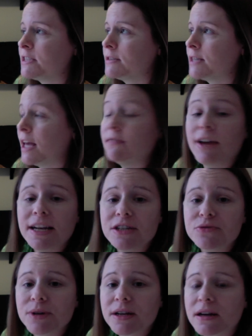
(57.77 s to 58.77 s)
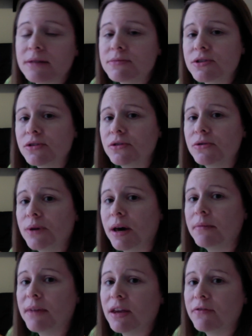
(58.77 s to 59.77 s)
advantage when it comes to
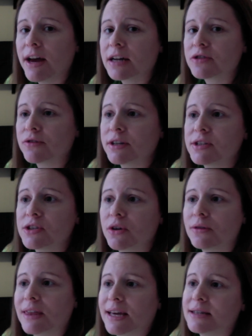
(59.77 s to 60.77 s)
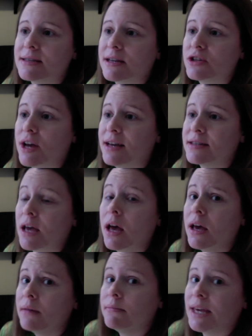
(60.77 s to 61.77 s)
manufacturing? So things such as
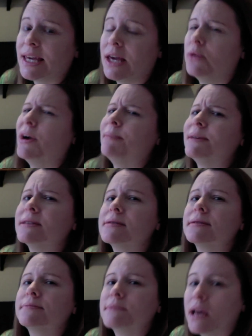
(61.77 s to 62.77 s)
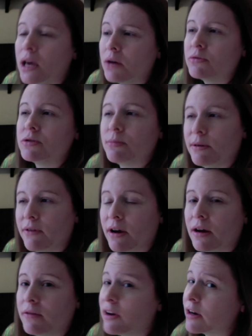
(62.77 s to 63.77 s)
making weapons, which would be
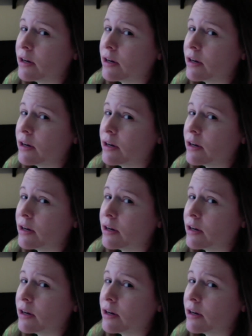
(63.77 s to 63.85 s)
very, very